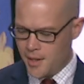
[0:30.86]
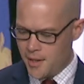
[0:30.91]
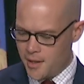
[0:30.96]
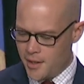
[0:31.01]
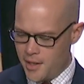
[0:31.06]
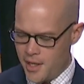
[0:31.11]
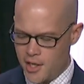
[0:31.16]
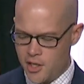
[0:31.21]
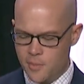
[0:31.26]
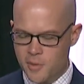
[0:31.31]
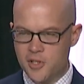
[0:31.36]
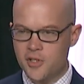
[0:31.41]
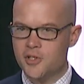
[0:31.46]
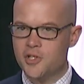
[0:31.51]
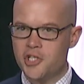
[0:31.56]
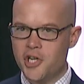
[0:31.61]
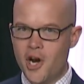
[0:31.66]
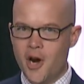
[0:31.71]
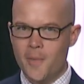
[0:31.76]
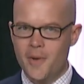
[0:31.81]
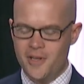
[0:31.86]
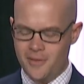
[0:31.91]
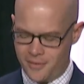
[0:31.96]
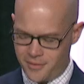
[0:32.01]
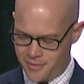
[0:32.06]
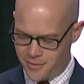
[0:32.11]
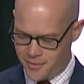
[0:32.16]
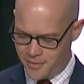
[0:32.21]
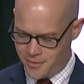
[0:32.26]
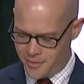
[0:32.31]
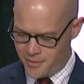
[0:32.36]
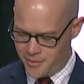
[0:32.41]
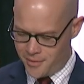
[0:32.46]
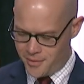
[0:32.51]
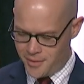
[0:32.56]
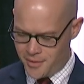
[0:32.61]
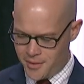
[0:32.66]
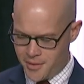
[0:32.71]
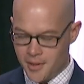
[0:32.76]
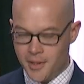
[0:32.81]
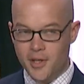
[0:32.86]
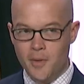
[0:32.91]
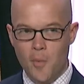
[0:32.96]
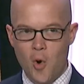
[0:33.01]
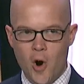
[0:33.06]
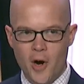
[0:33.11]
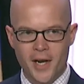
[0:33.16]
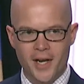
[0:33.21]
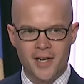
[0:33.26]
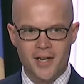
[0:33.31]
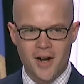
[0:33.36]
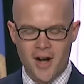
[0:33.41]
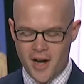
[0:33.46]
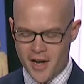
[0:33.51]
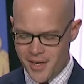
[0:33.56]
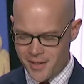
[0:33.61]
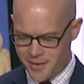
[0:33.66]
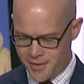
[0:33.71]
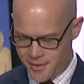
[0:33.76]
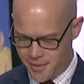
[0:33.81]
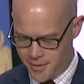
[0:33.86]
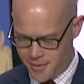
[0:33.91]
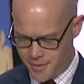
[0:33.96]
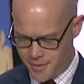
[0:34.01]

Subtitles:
Thank you, Mr. Chairman. Good morning, NGAUS.